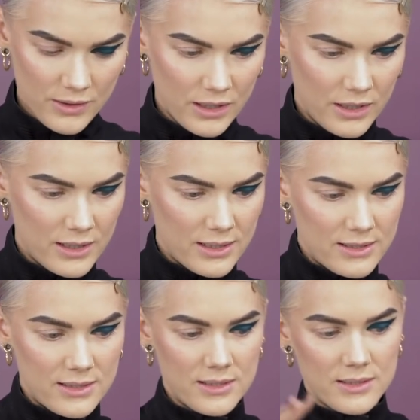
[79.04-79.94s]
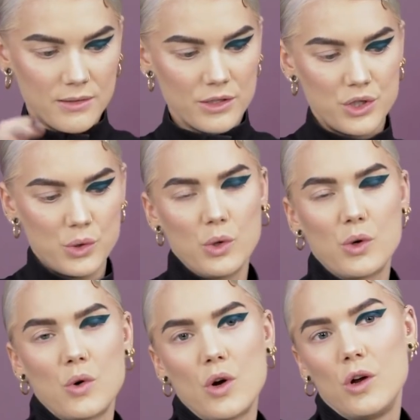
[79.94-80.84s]
That is
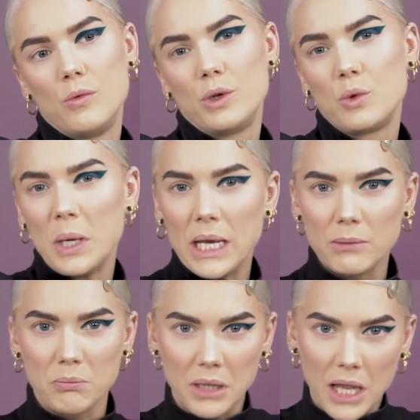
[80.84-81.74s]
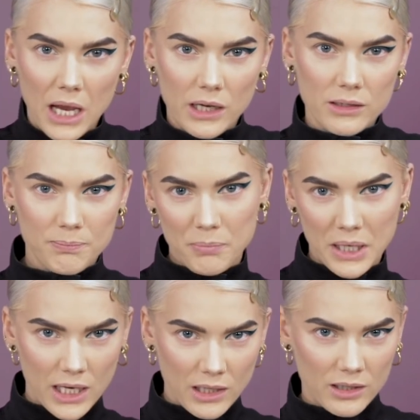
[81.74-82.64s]
duochrome, green, black,
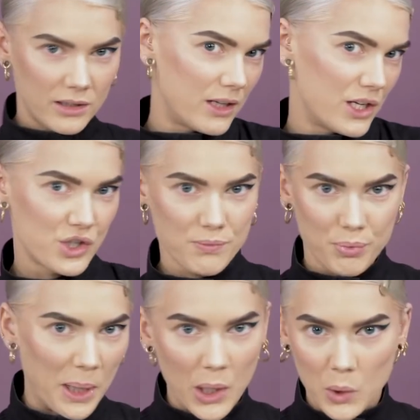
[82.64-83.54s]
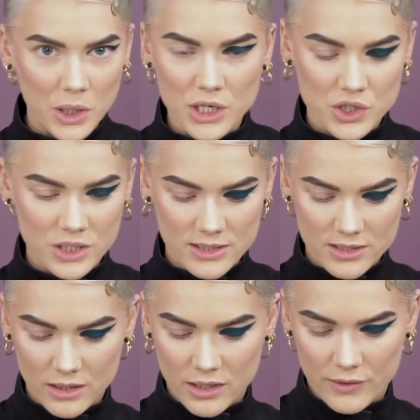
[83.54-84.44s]
pinkish, brownish. It's
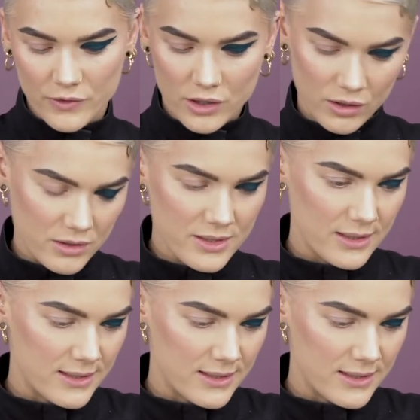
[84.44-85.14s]
a lot of colors